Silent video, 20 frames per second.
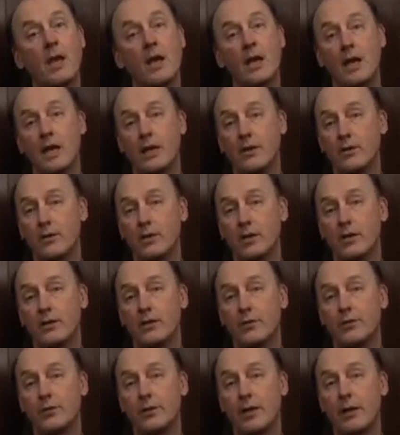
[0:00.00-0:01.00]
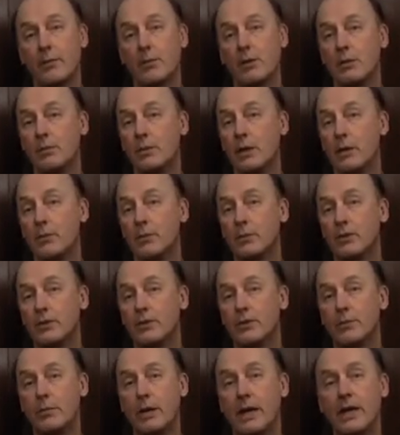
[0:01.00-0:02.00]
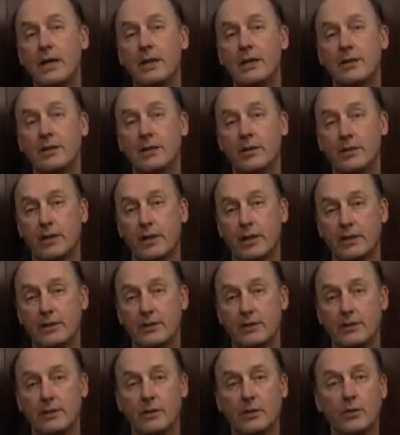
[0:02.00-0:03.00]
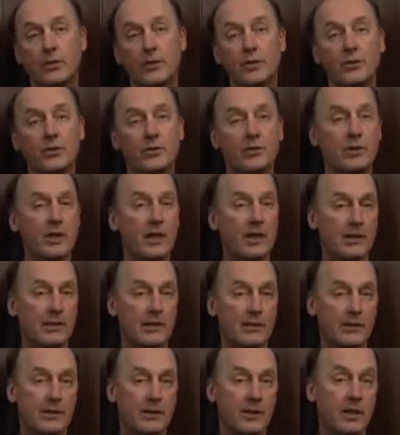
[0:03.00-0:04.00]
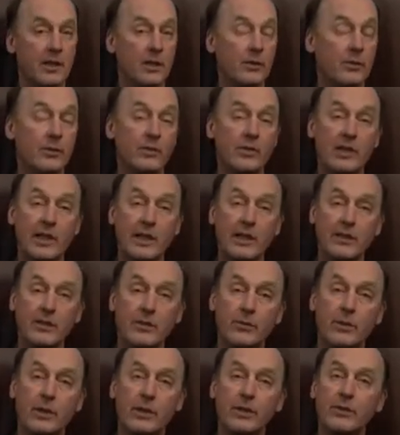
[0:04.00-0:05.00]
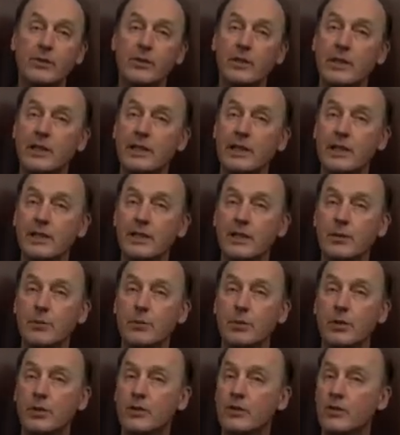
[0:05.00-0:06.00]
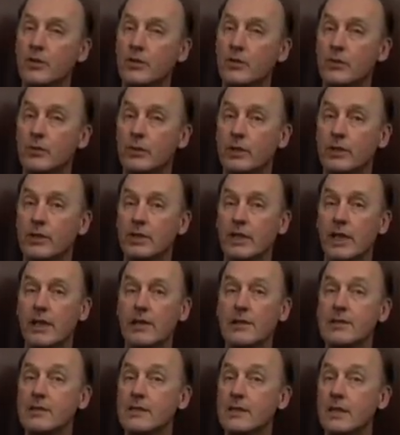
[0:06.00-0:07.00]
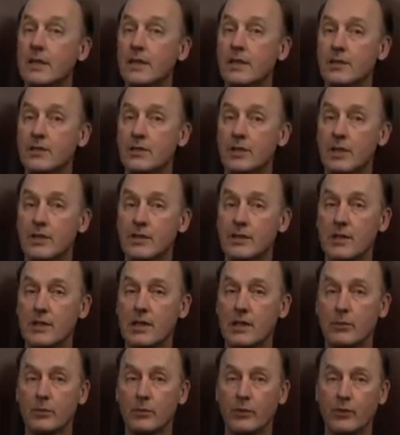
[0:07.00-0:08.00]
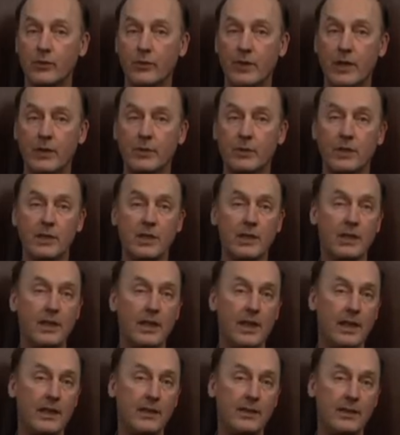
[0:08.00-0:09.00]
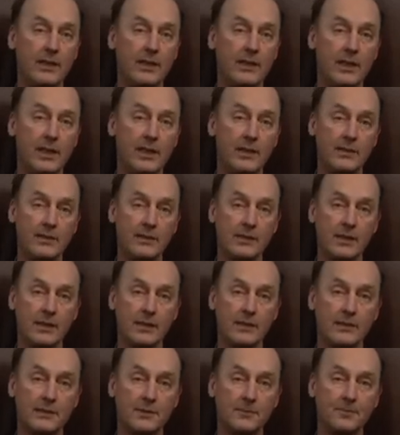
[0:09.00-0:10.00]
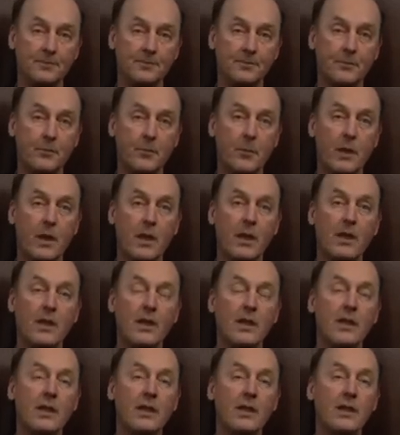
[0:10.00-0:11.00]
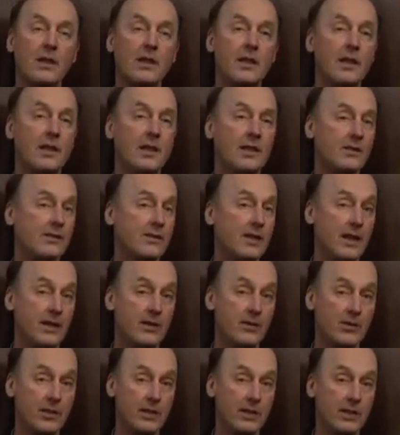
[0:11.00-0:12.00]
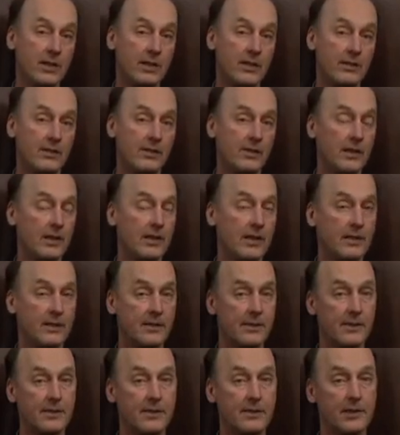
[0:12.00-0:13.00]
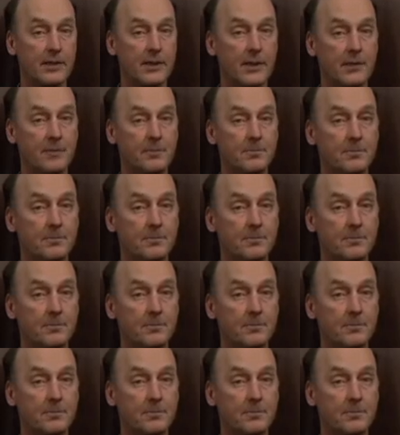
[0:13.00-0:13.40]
And another family member, the bank director Otto Hjelt, was later one of the leading persons when the Helsinki Chess Club was founded in 1886. It is actually still existing.